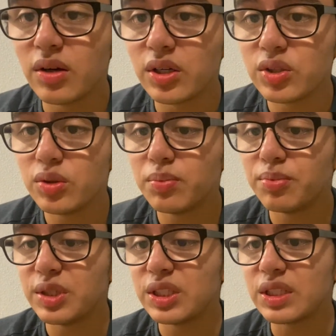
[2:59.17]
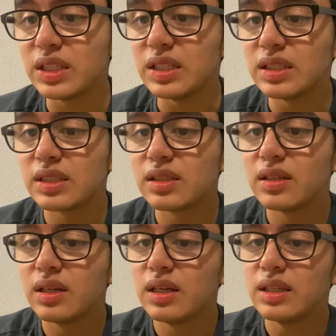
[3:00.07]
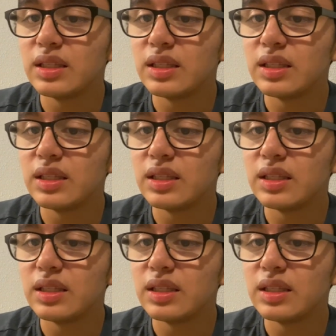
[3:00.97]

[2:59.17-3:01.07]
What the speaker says: two bridge keys, these